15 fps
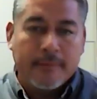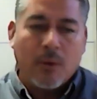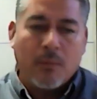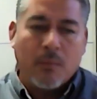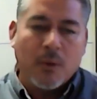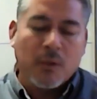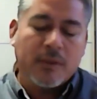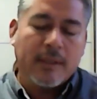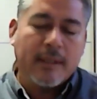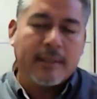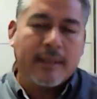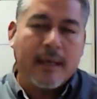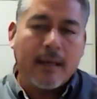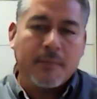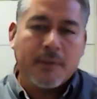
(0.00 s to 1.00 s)
So most of
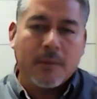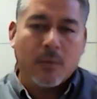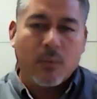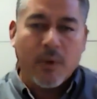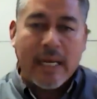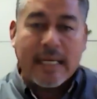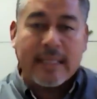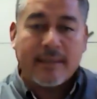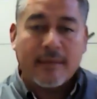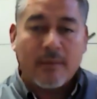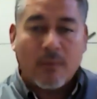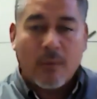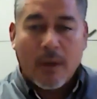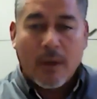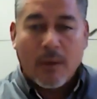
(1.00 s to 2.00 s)
the times, the
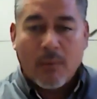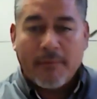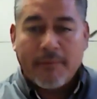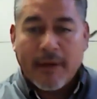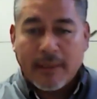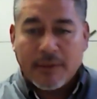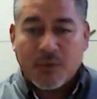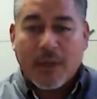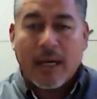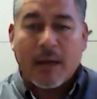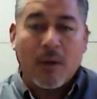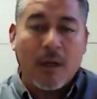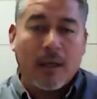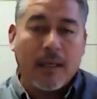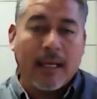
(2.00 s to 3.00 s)
reason why we find dry
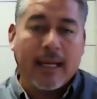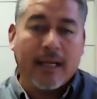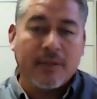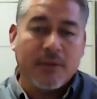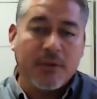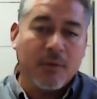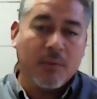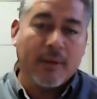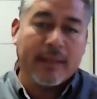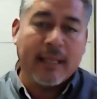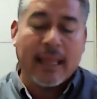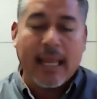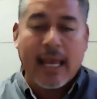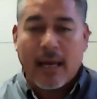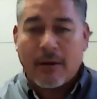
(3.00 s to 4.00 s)
rot, it has to do with the
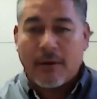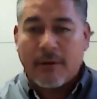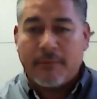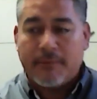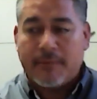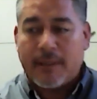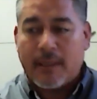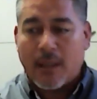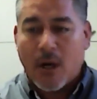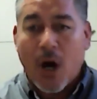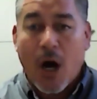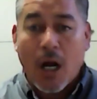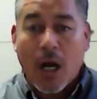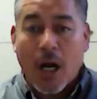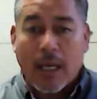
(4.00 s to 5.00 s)
lack of
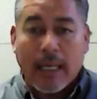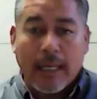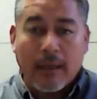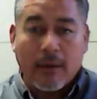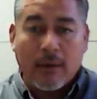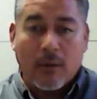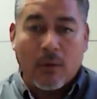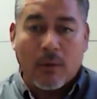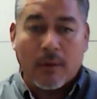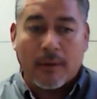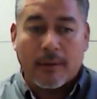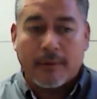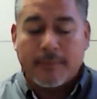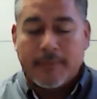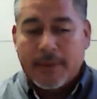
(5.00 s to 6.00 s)
caulking
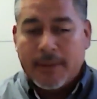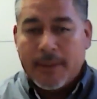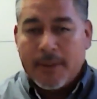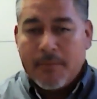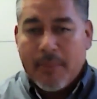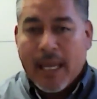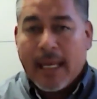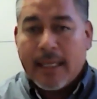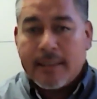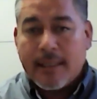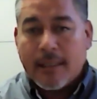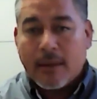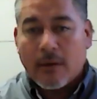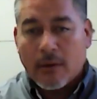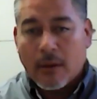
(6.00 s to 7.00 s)
or
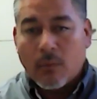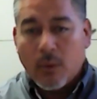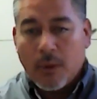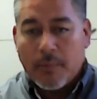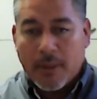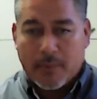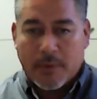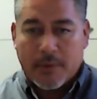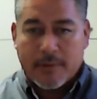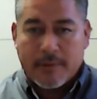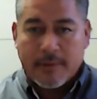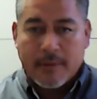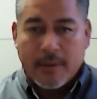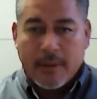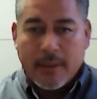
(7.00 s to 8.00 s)
painting on the wood
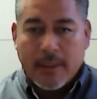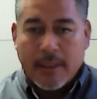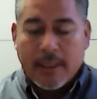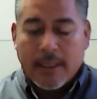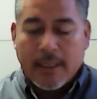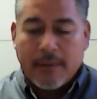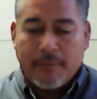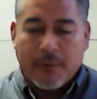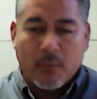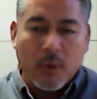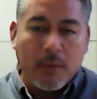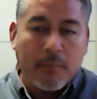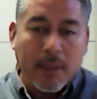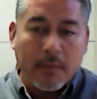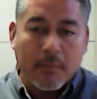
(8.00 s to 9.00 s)
members. If a
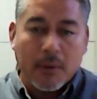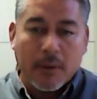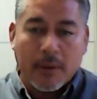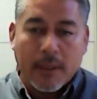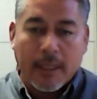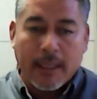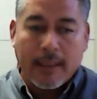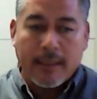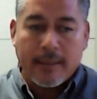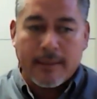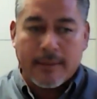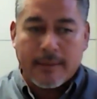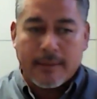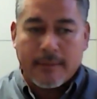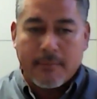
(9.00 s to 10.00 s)
wood member
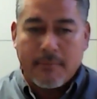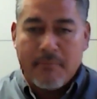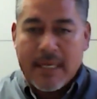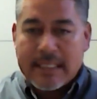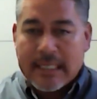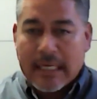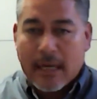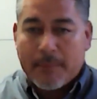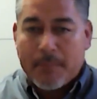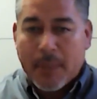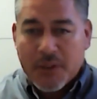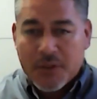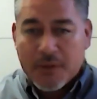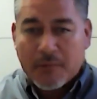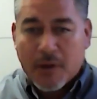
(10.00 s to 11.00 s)
is missing a
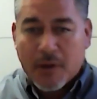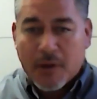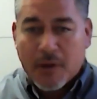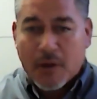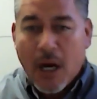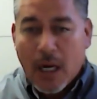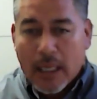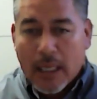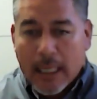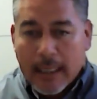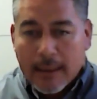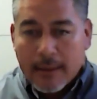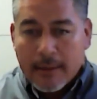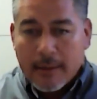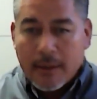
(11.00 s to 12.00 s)
bunch of caulking,
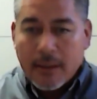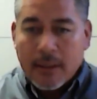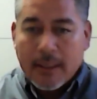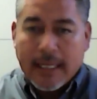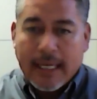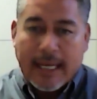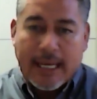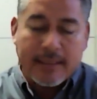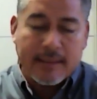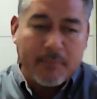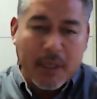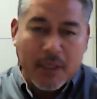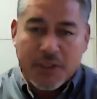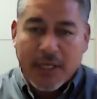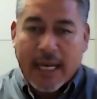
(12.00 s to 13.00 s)
it has a
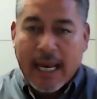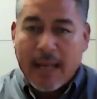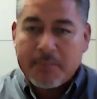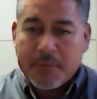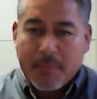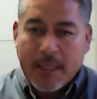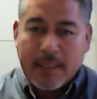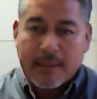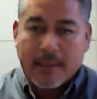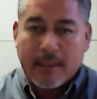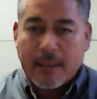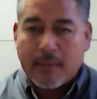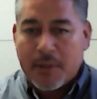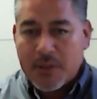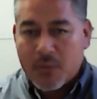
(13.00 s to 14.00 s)
bunch of gaps
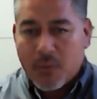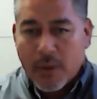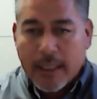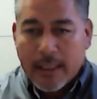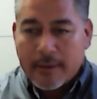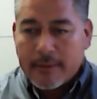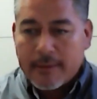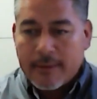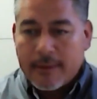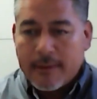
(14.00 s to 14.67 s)
basically in between.